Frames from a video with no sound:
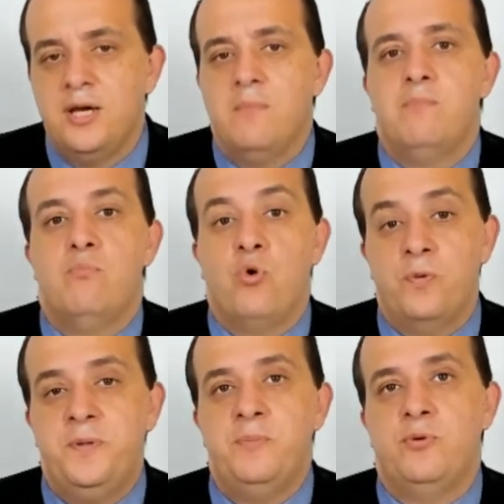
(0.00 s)
more
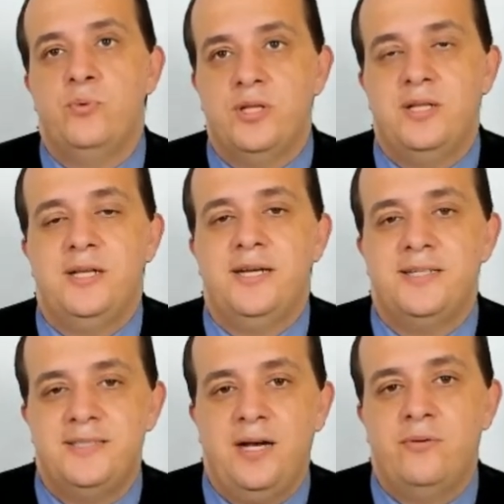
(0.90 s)
people will click
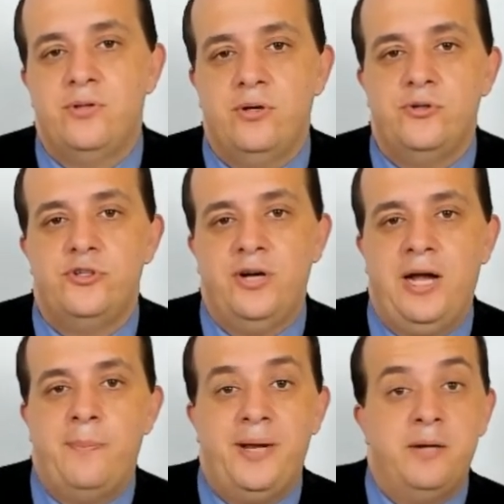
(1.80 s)
and download your
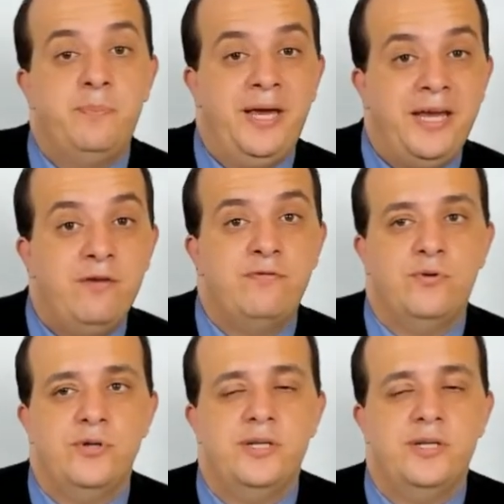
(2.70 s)
app and pay for it.